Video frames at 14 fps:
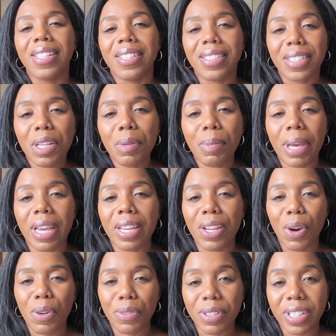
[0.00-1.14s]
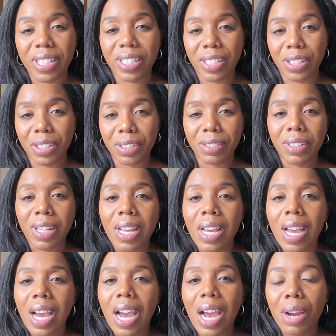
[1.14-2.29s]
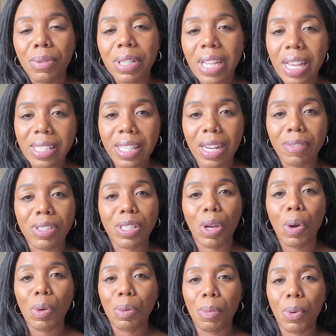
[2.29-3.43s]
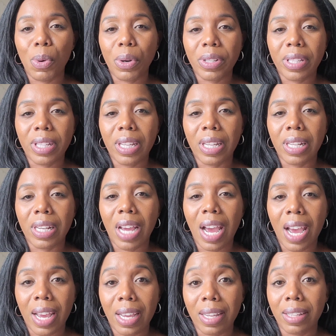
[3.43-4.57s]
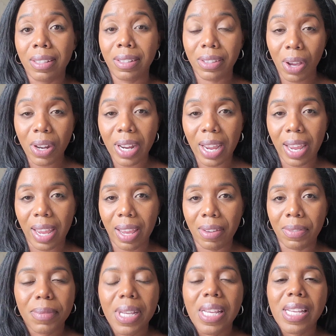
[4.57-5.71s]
Looking back over the year, I realized that I've sewn more than I thought I have.